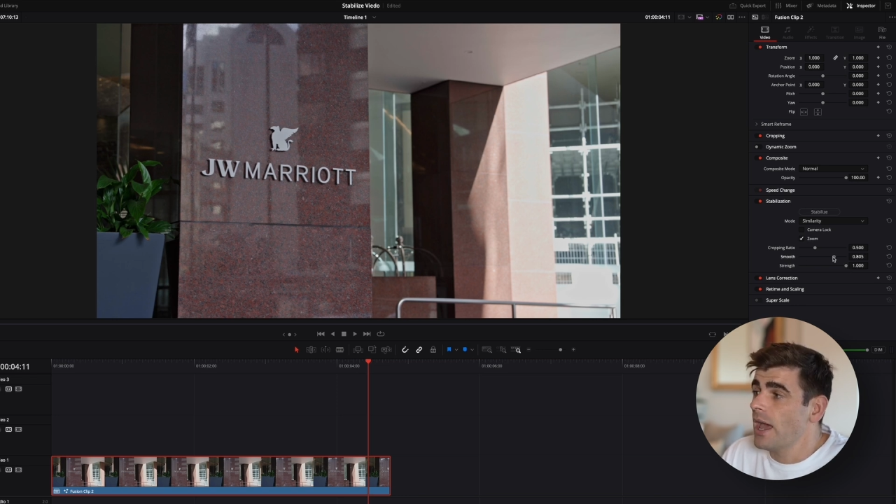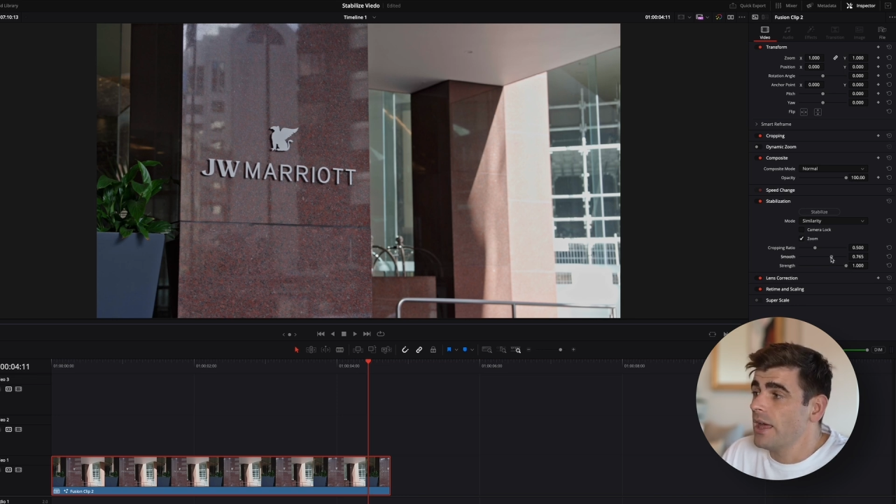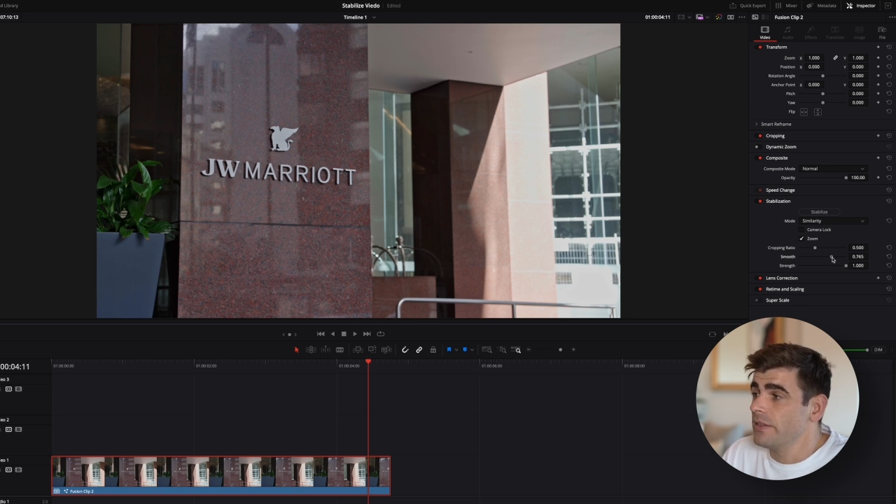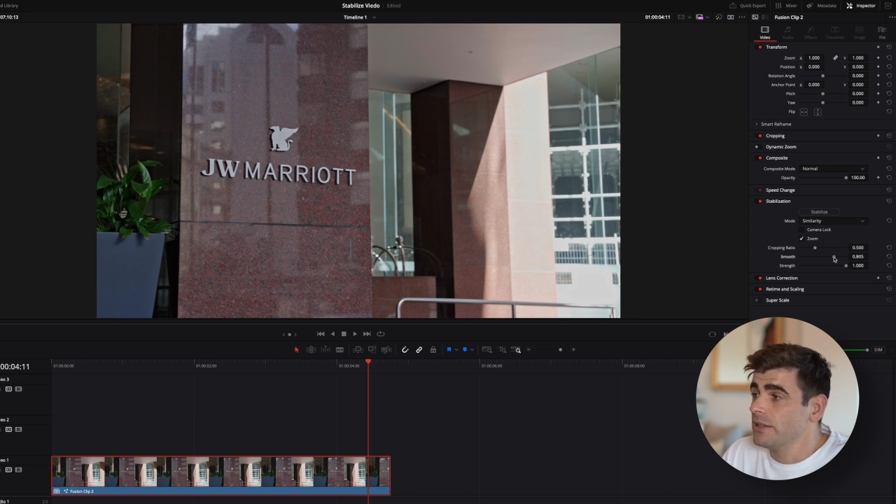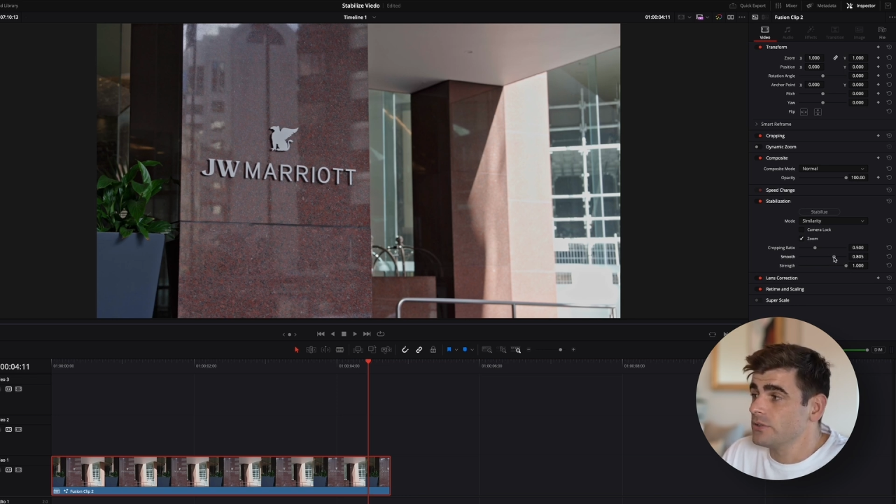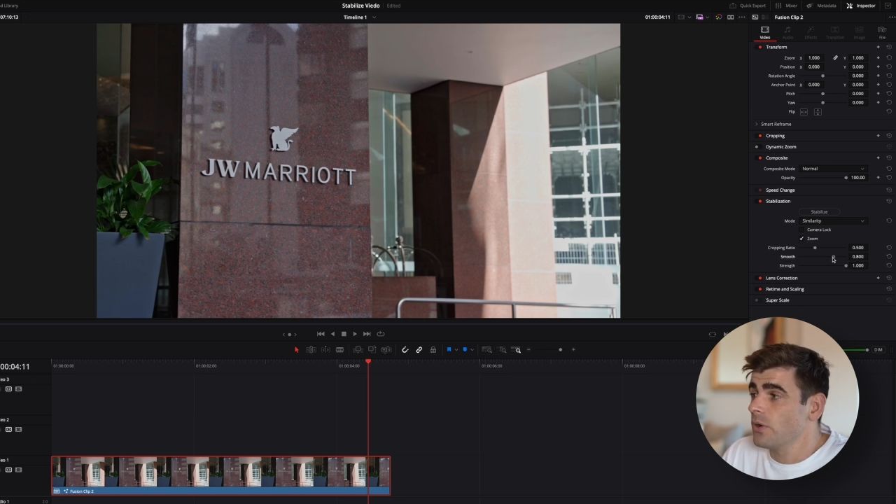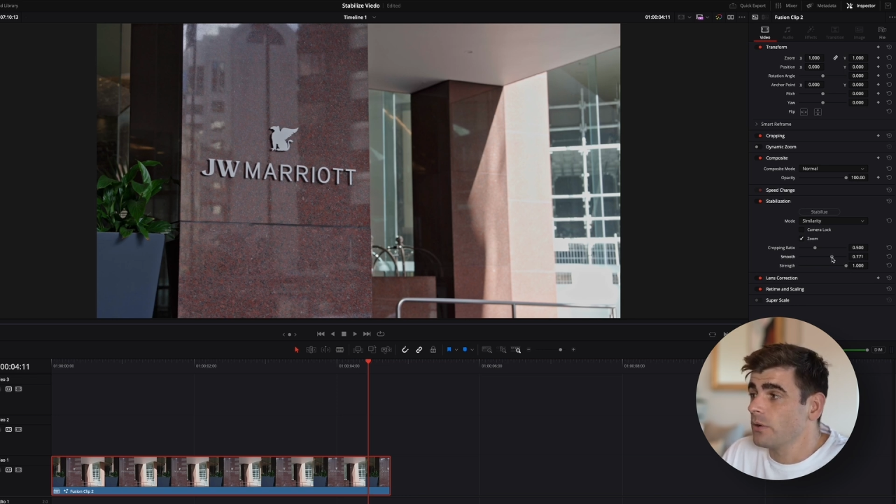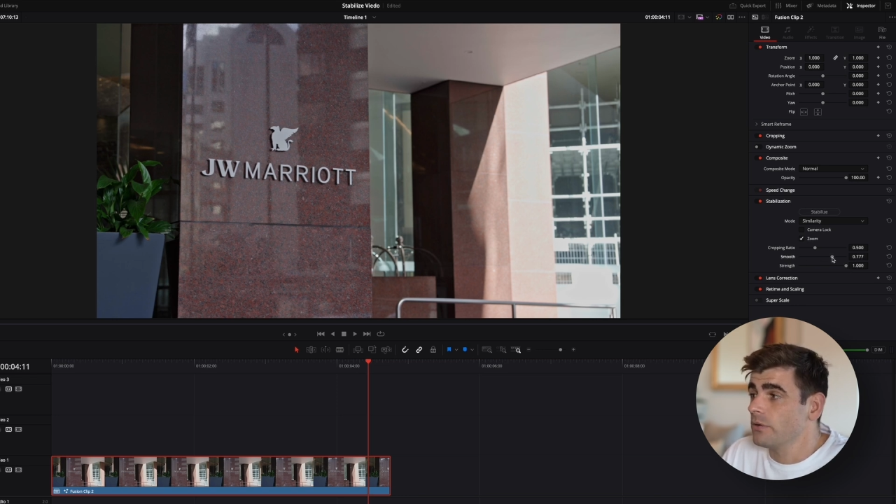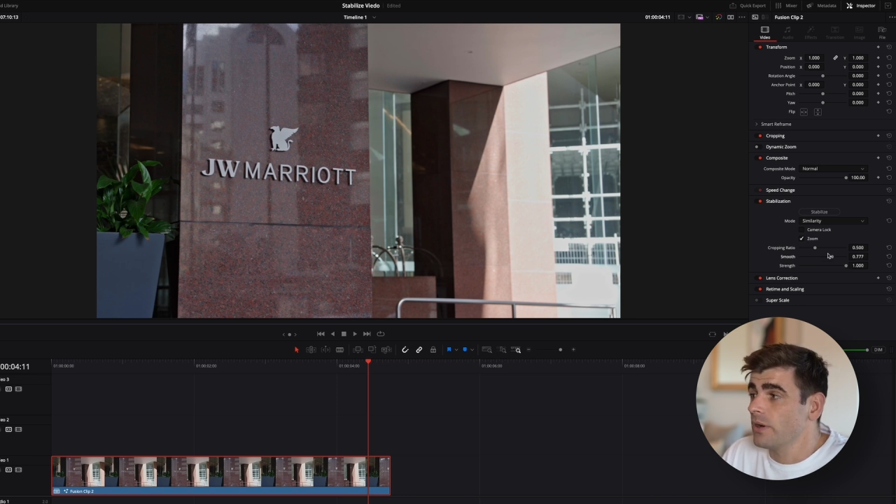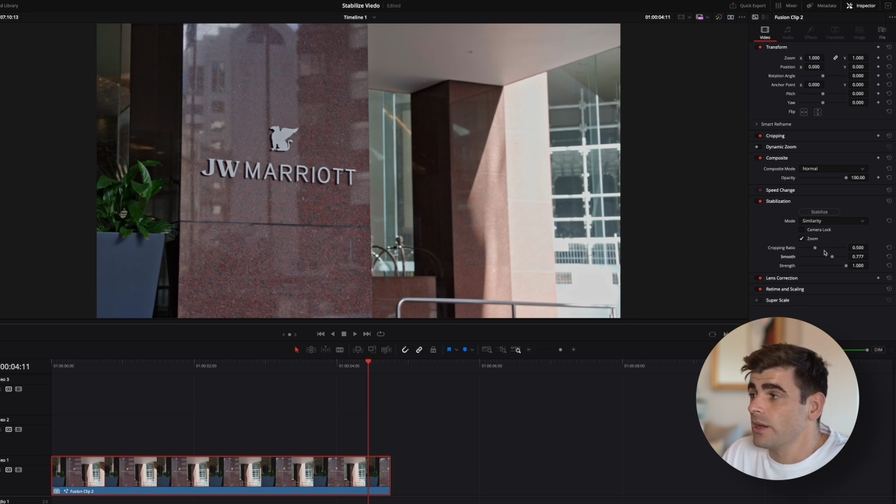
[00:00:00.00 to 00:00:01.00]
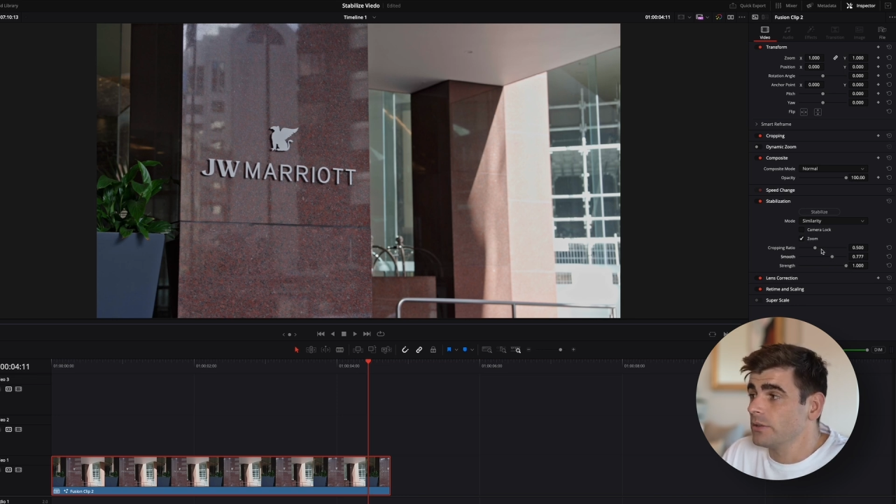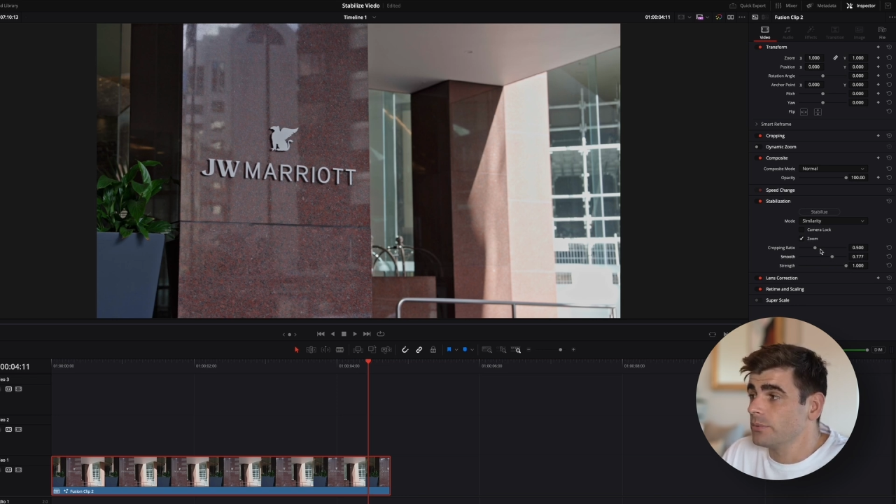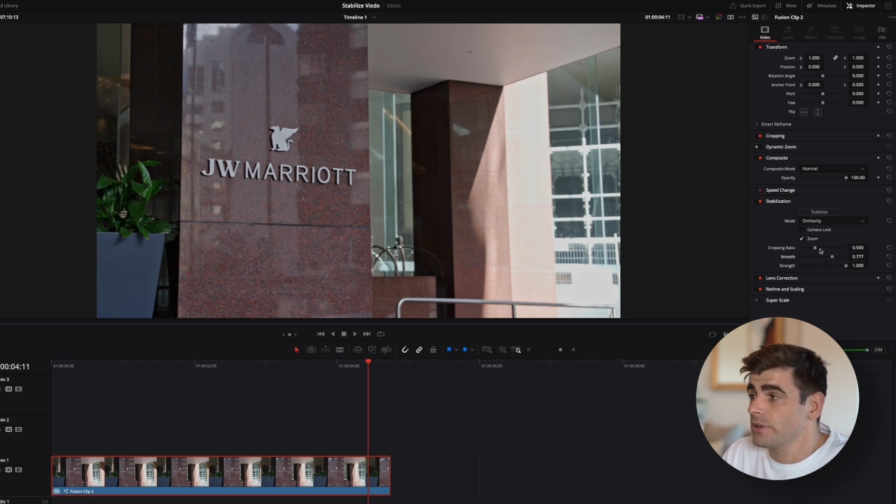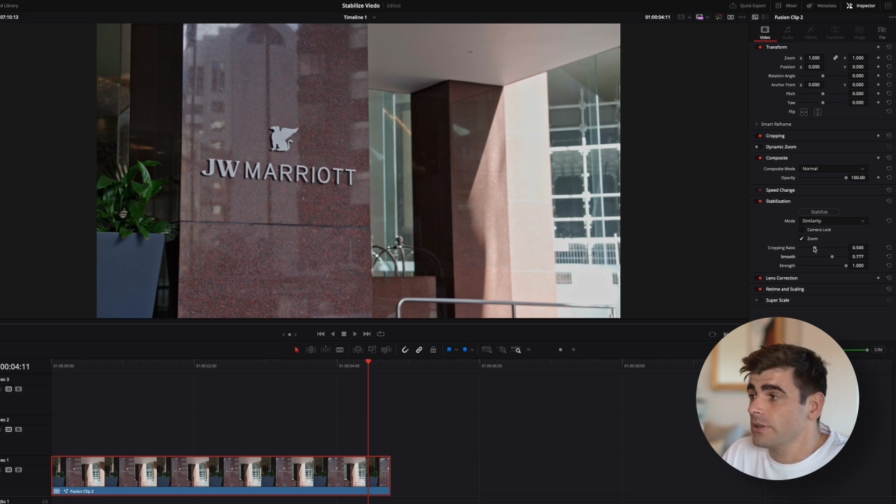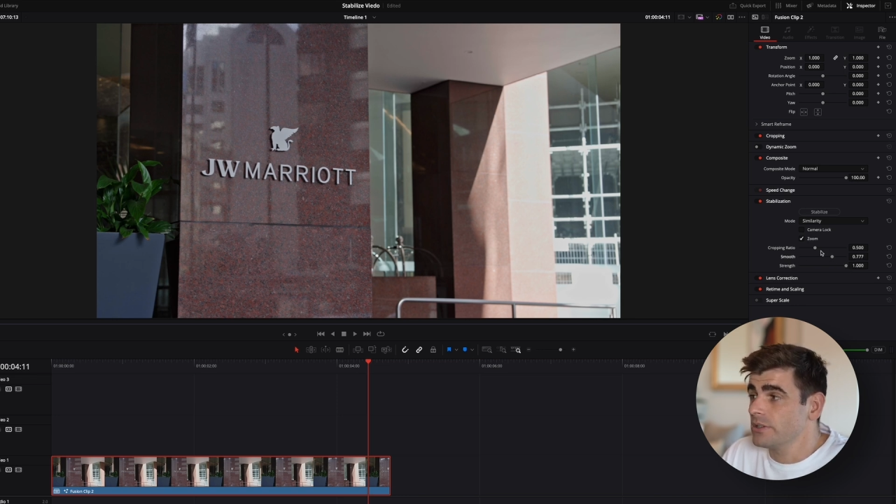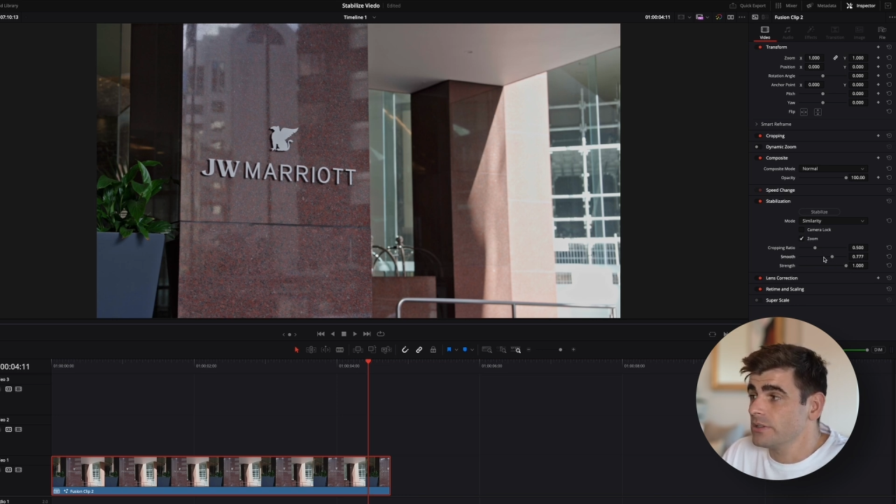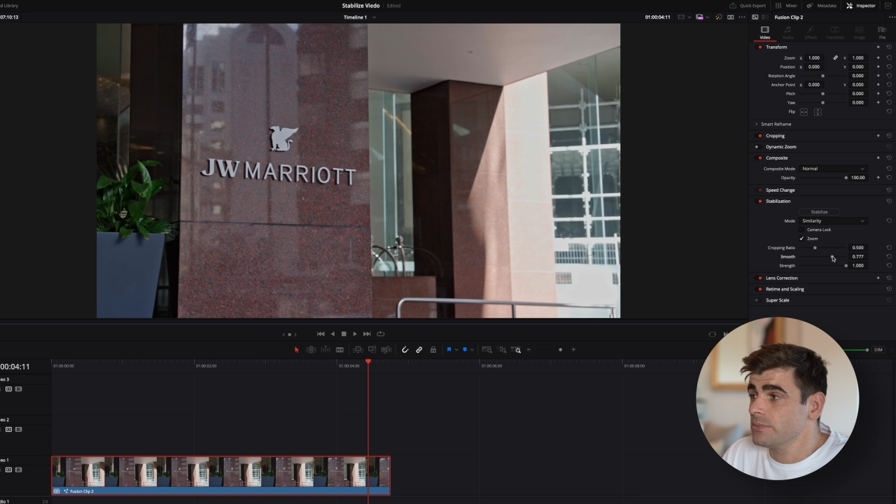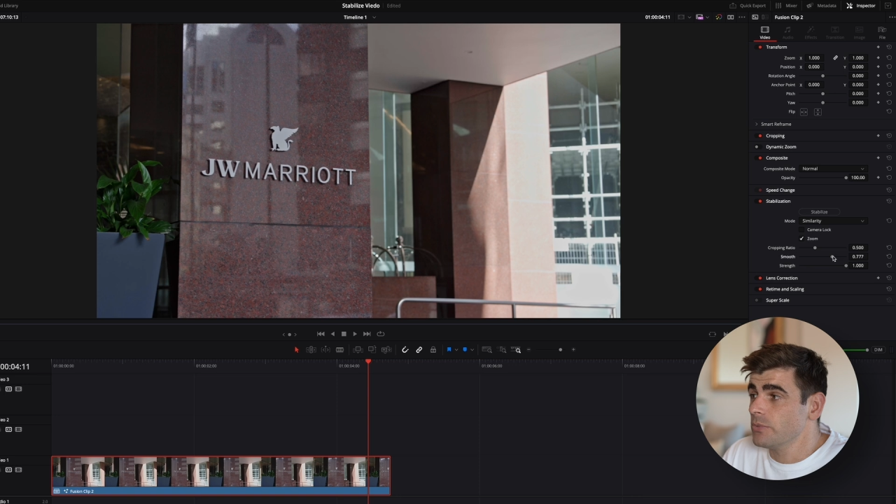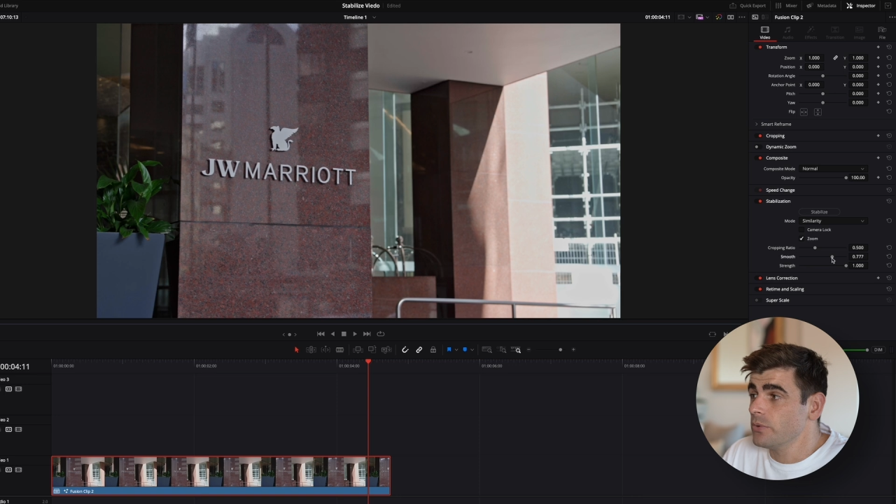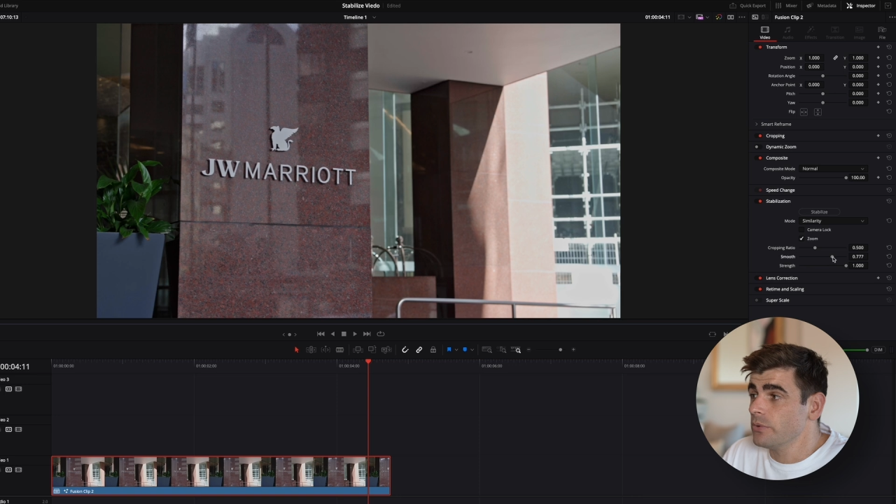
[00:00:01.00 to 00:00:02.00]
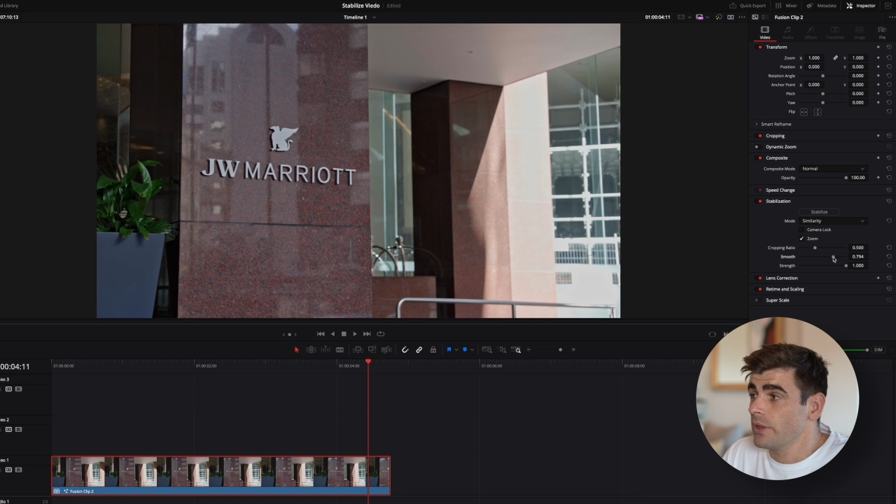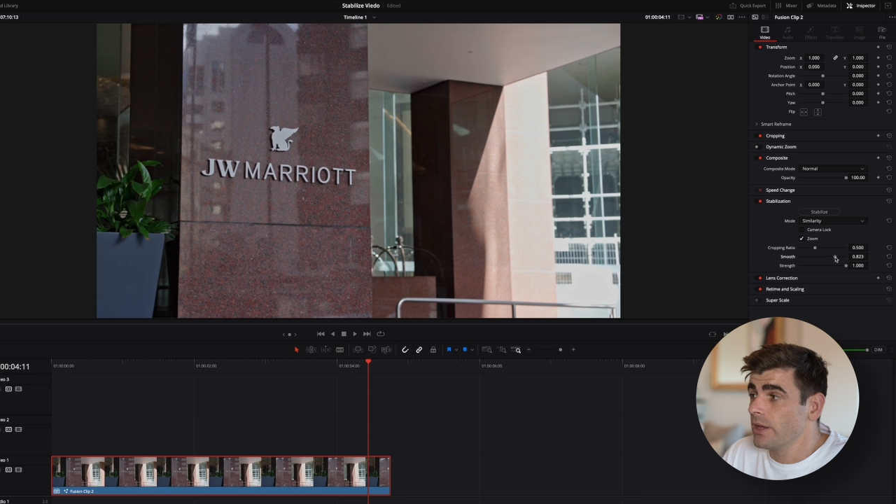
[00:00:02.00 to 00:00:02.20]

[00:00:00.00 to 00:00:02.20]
and then toggle around with these smooth